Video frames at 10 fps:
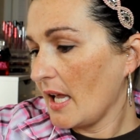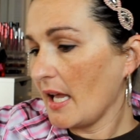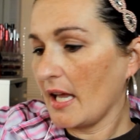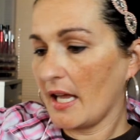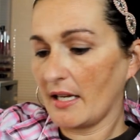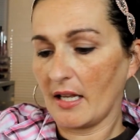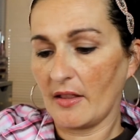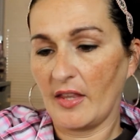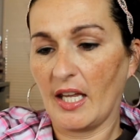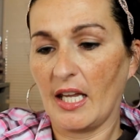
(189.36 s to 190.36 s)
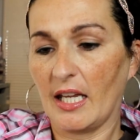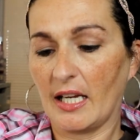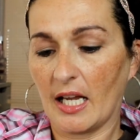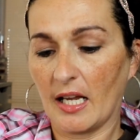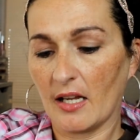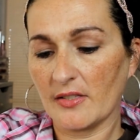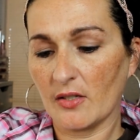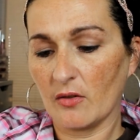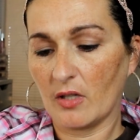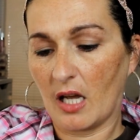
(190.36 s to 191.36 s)
And then I
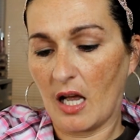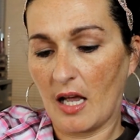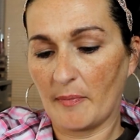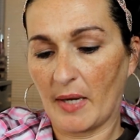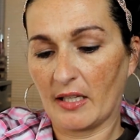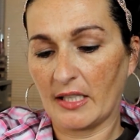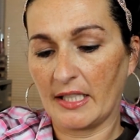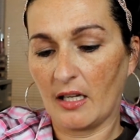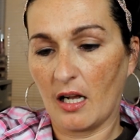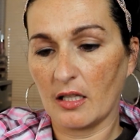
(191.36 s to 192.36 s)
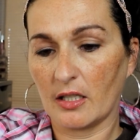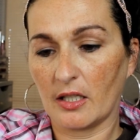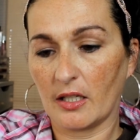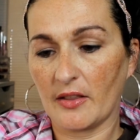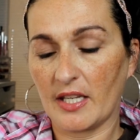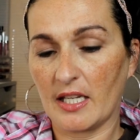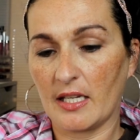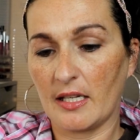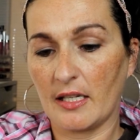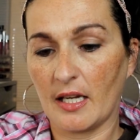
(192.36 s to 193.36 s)
also got by Kleancolor
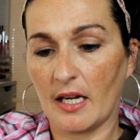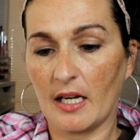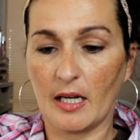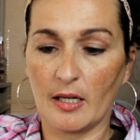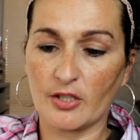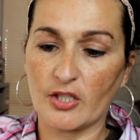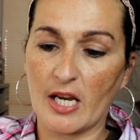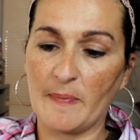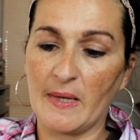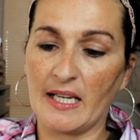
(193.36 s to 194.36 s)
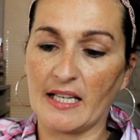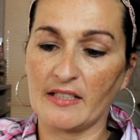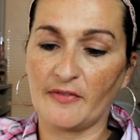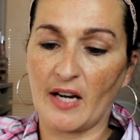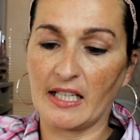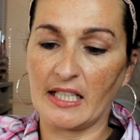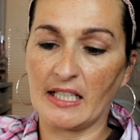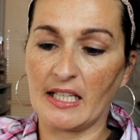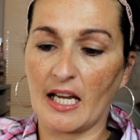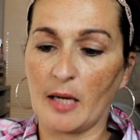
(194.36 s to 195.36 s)
the uh, Shaping and
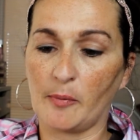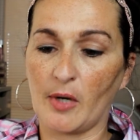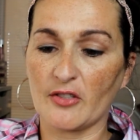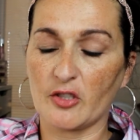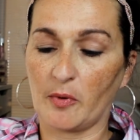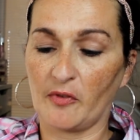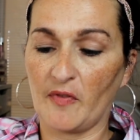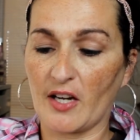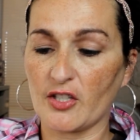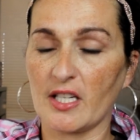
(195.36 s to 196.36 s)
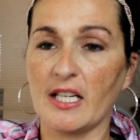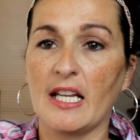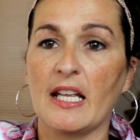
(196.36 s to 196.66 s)
Defining the Eyebrows to Perfection,